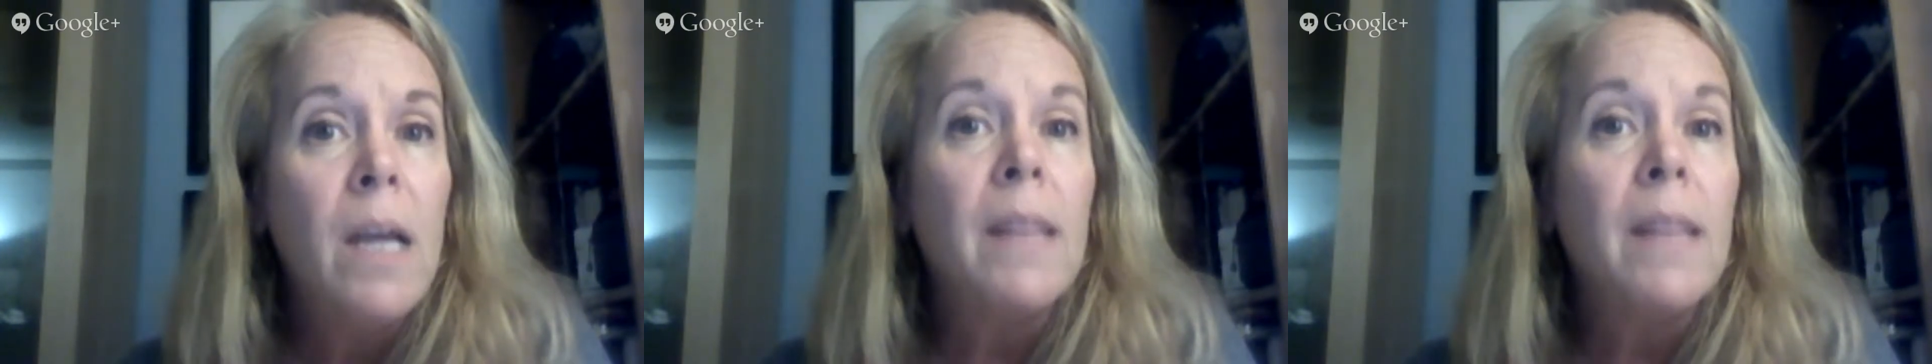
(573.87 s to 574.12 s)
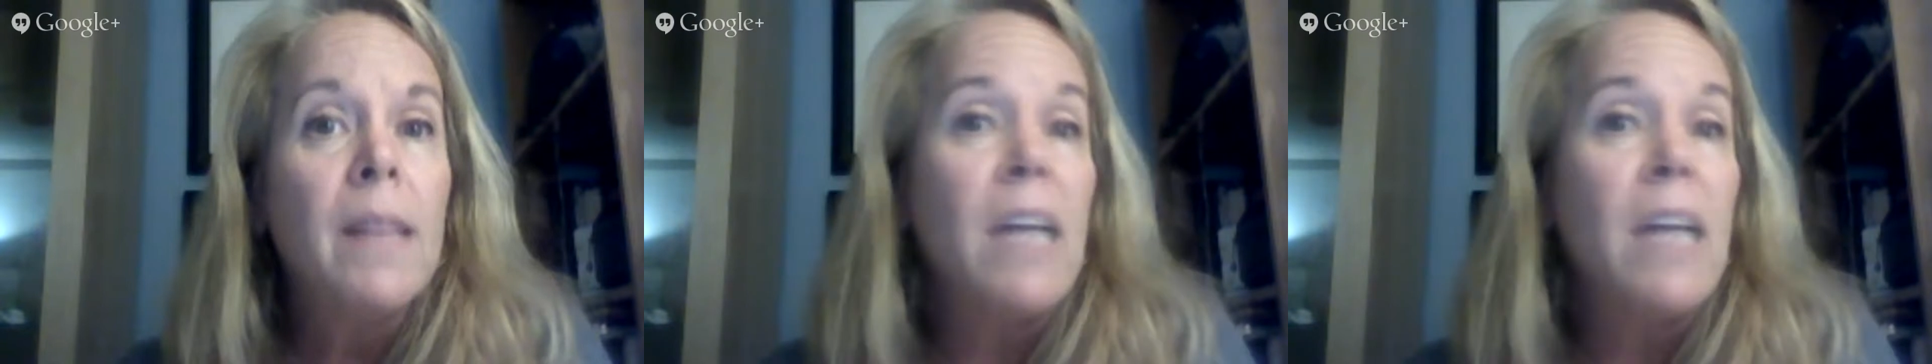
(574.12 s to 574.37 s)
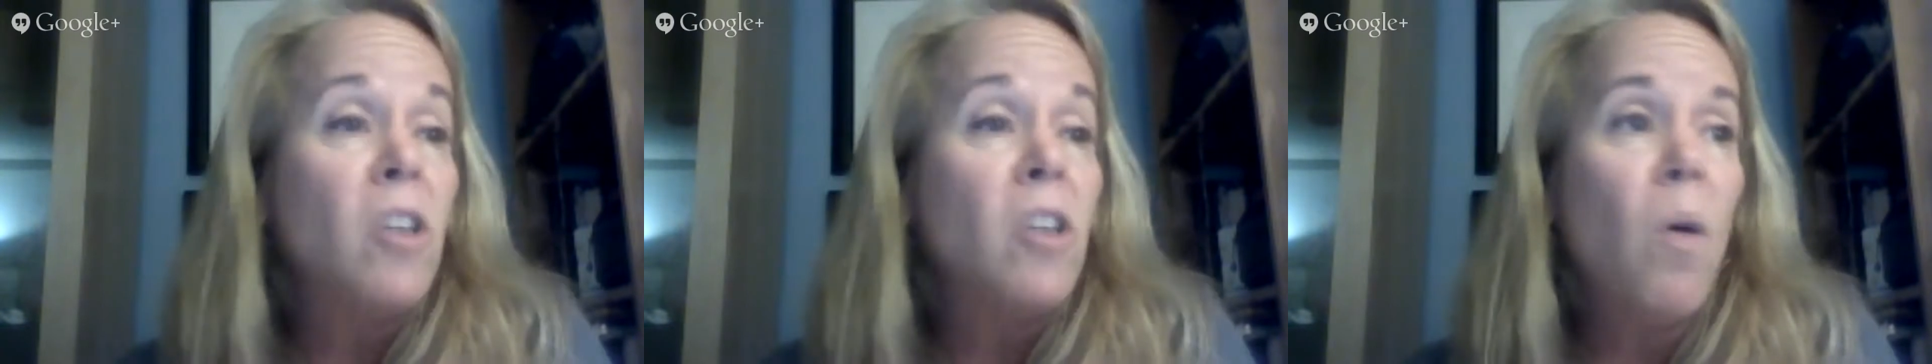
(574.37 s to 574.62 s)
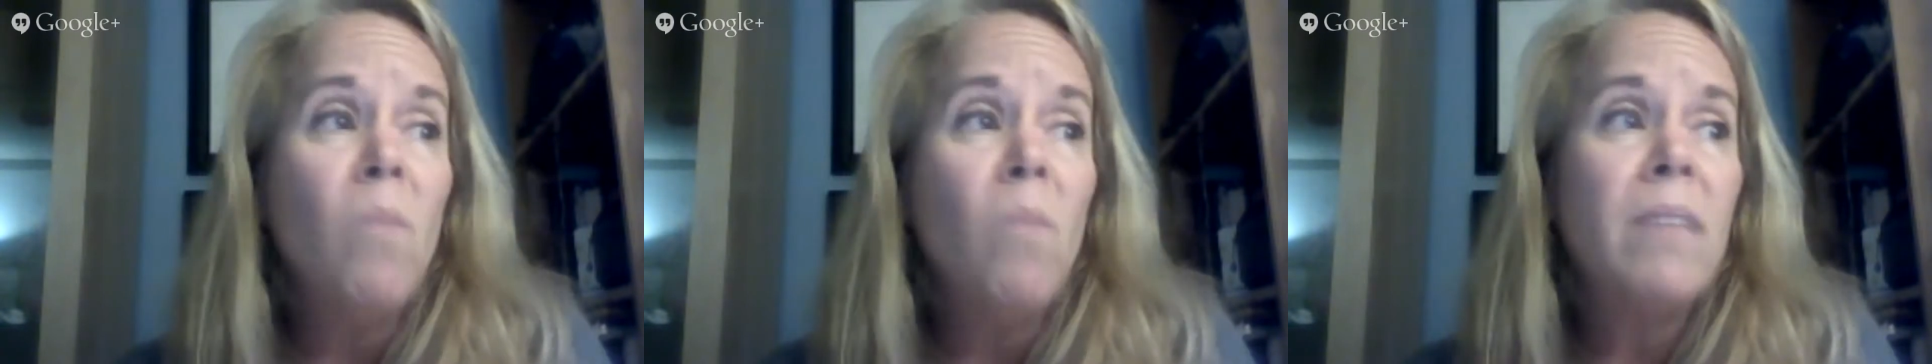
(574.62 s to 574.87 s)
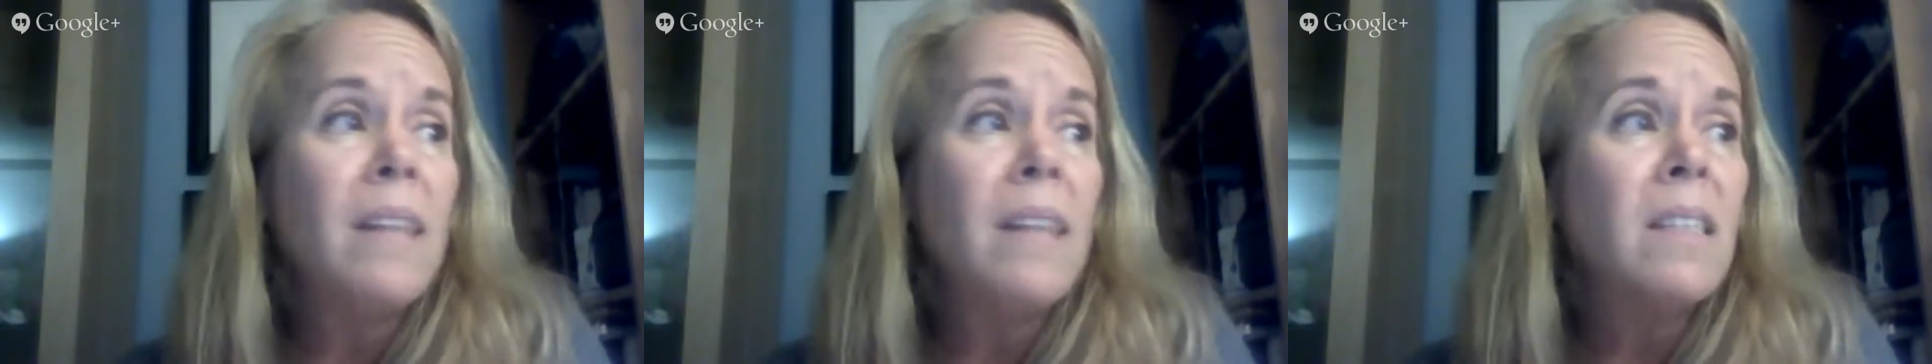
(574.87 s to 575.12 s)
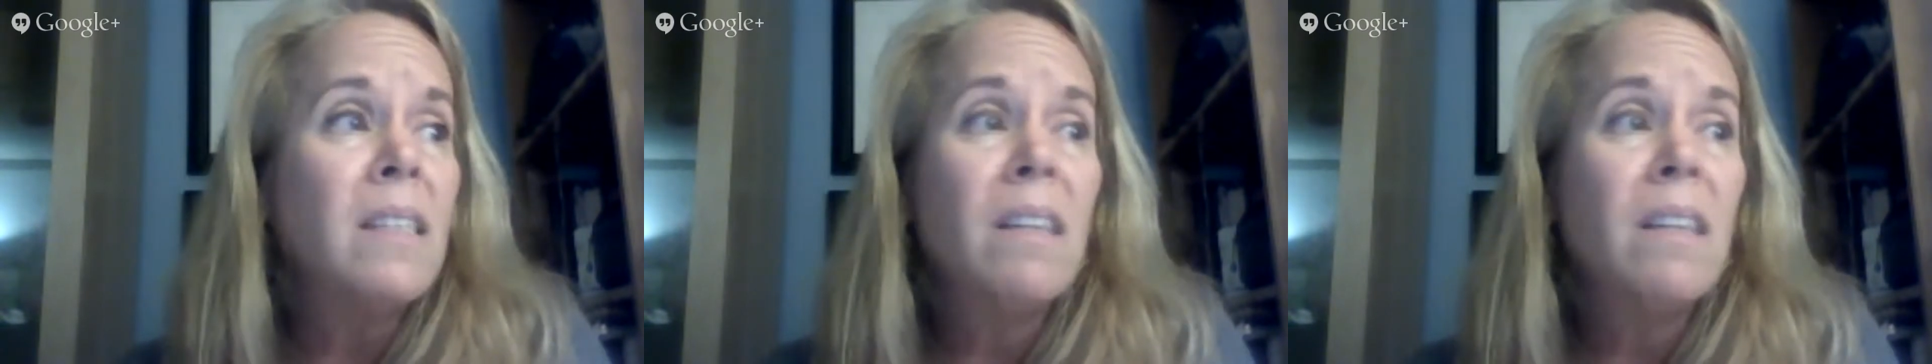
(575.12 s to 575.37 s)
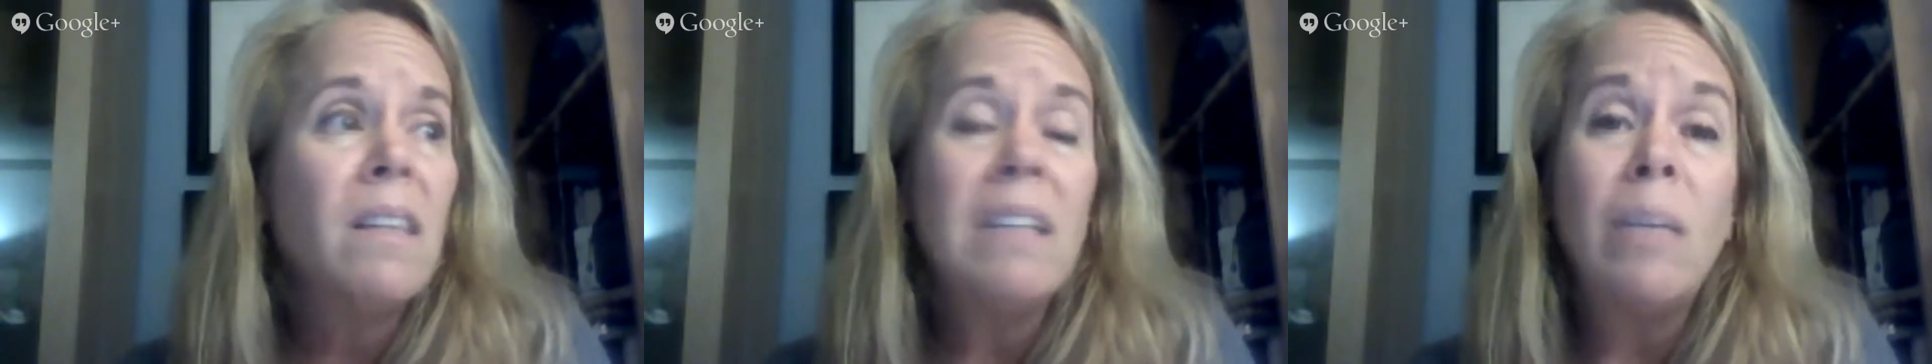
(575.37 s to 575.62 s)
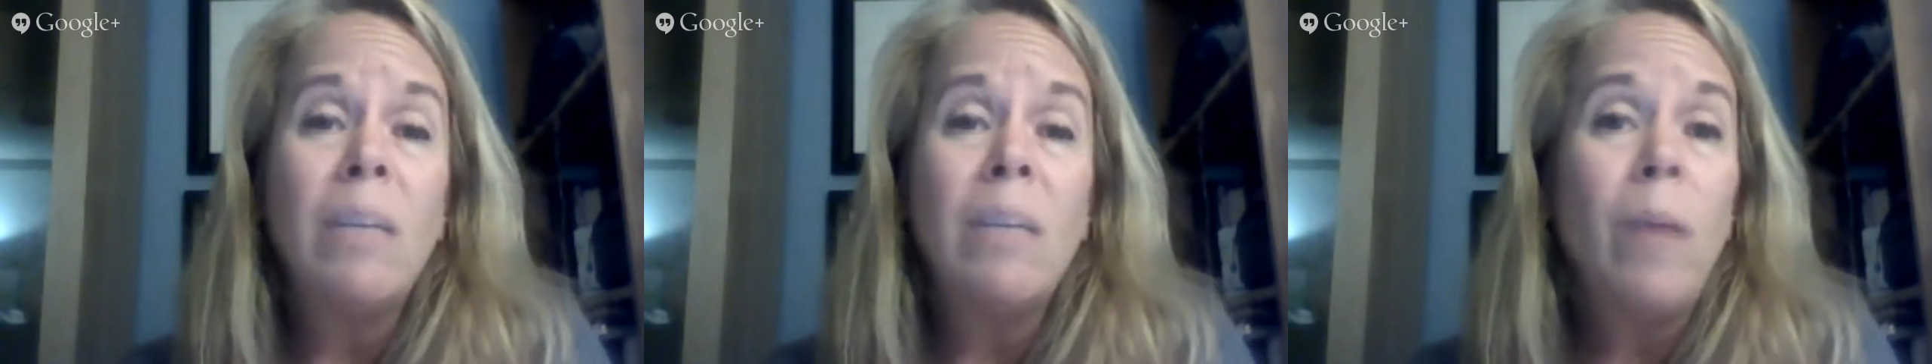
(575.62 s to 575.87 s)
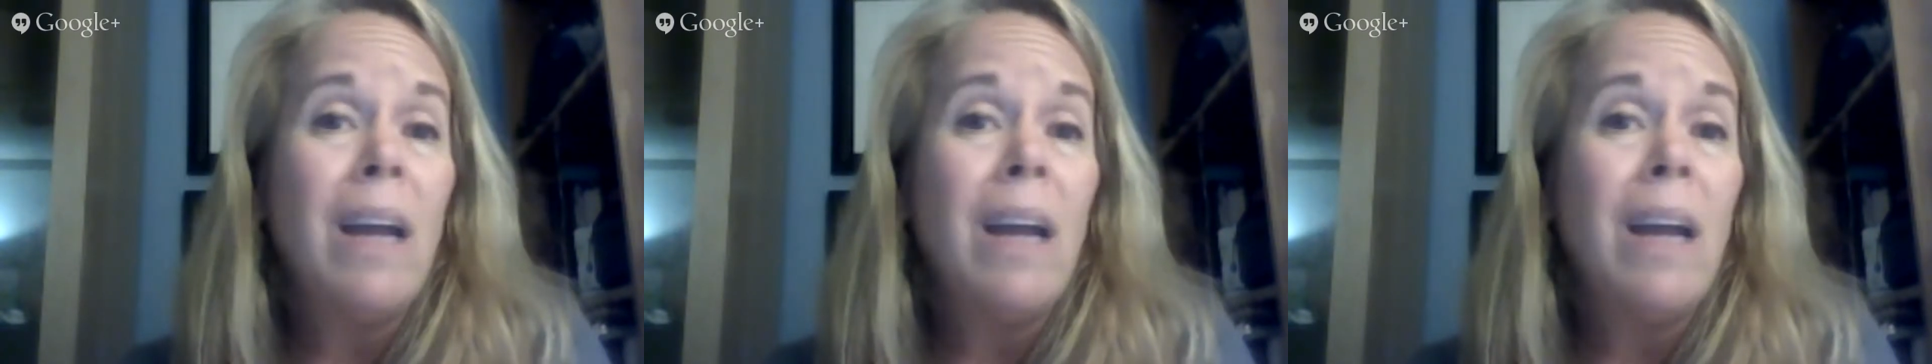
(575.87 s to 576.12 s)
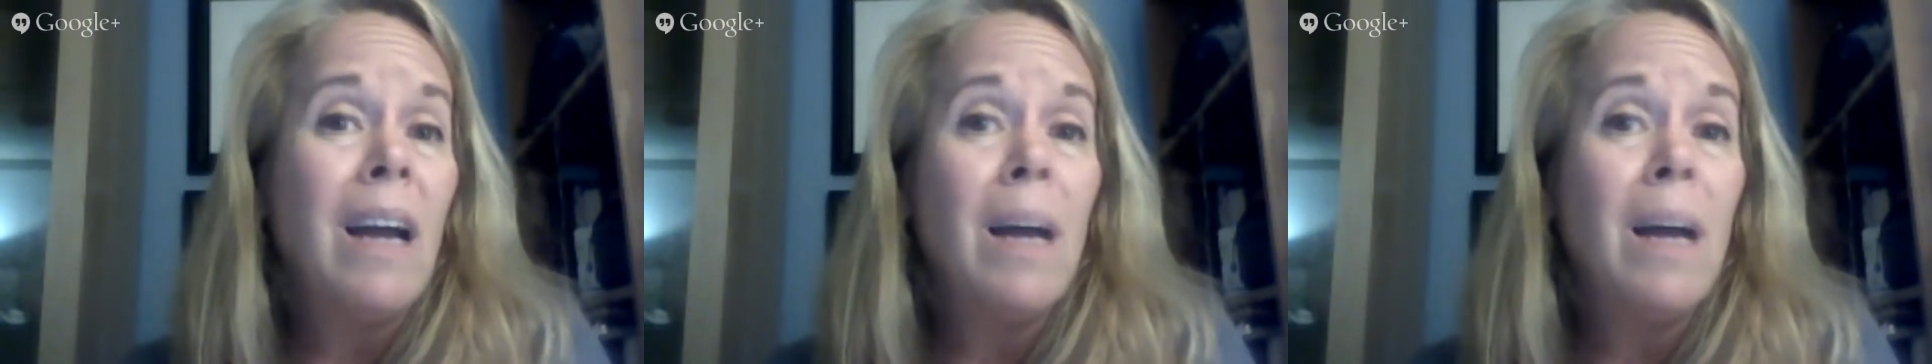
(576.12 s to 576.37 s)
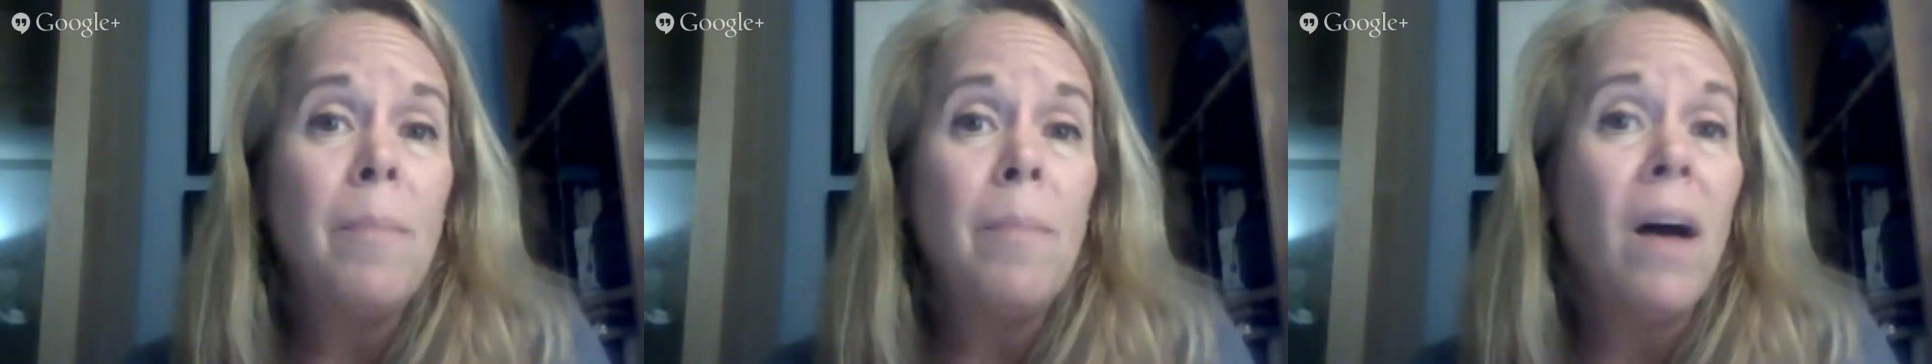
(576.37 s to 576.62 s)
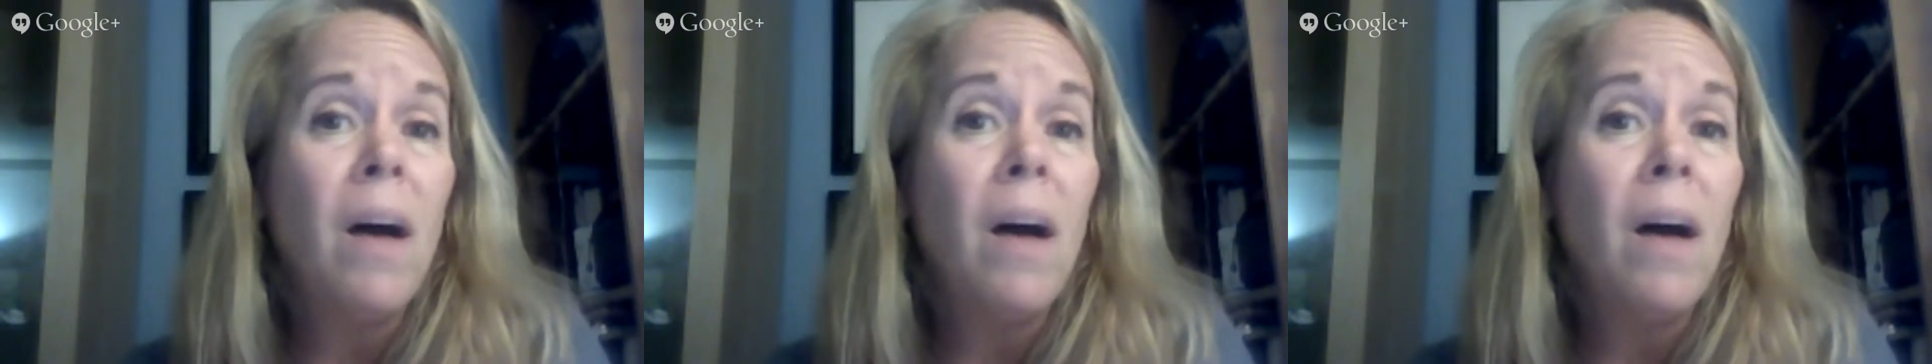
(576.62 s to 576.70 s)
They don't necessarily wake up